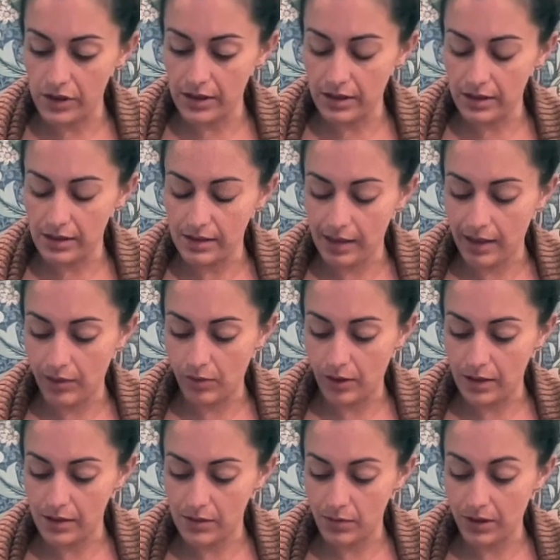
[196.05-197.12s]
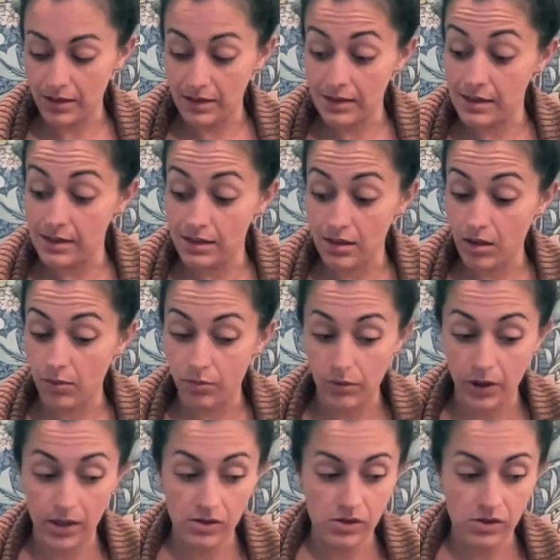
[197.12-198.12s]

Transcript: It is sideways, but it isn't upright.